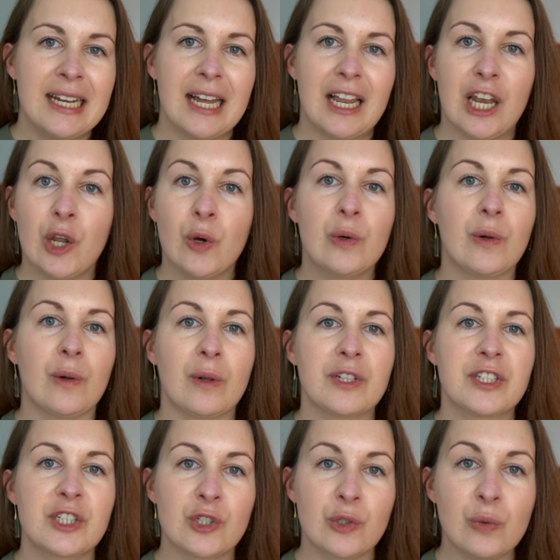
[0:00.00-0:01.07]
a local
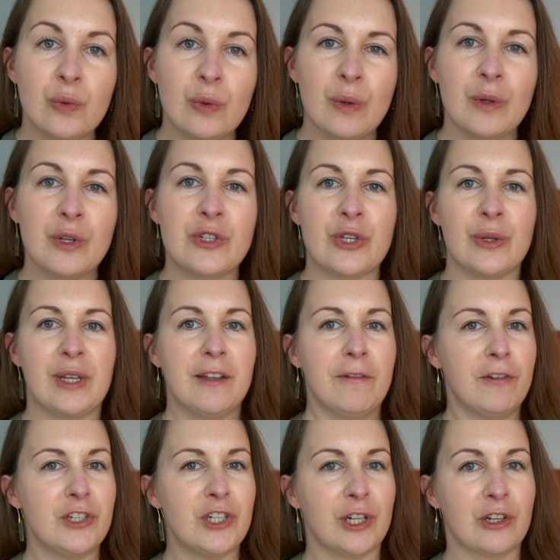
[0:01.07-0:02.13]
school to
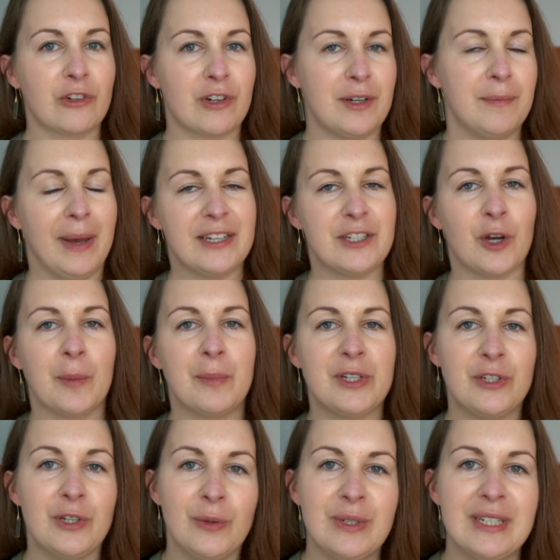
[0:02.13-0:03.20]
give children better
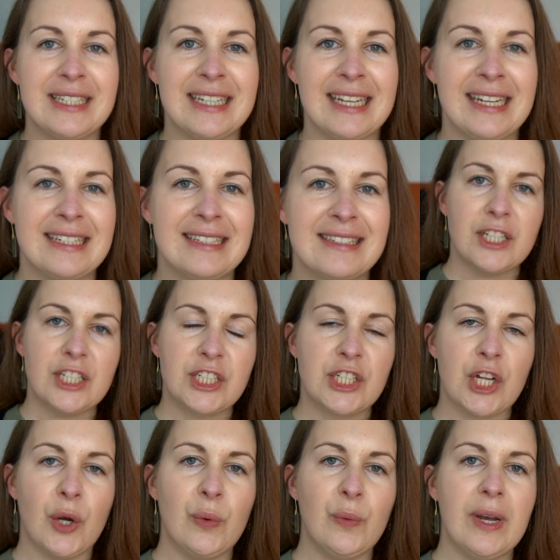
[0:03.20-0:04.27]
opportunities.
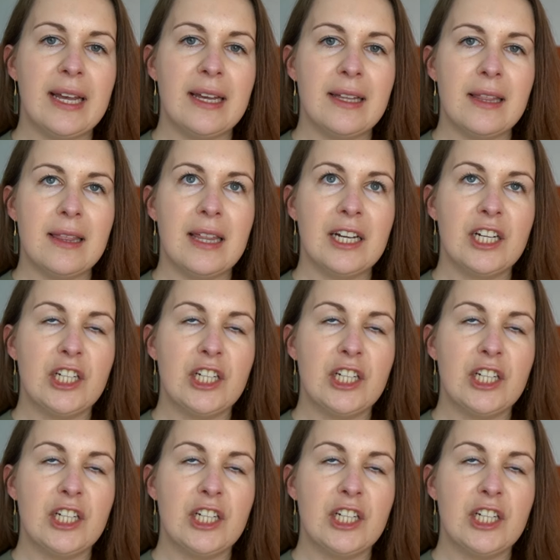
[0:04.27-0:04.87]
So the